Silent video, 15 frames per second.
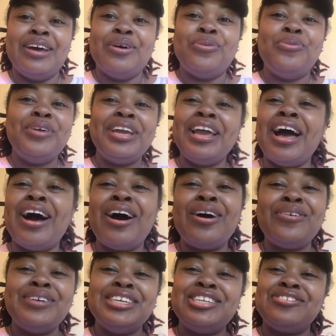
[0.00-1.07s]
We
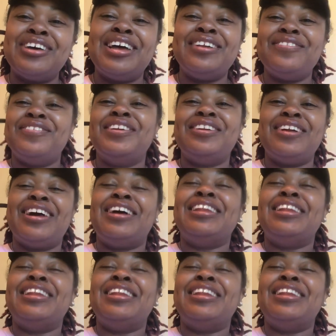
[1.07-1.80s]
always trying to figure out